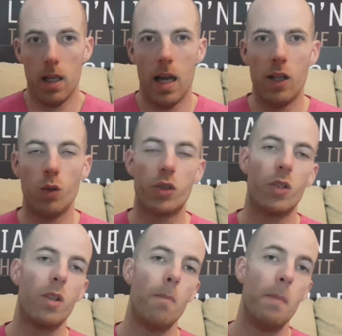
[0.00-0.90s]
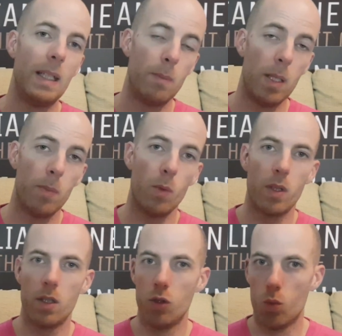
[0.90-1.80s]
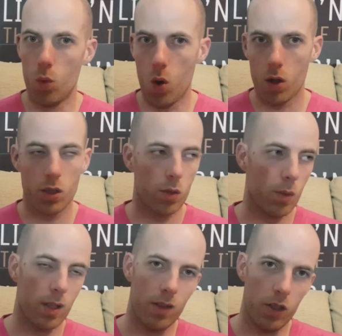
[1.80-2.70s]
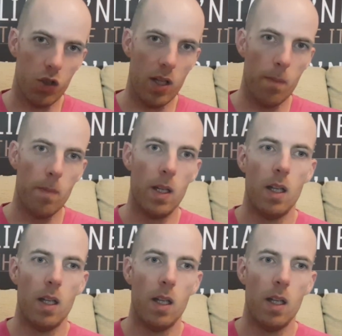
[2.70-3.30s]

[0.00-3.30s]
and you'll start to meet people within your walks, within the gym.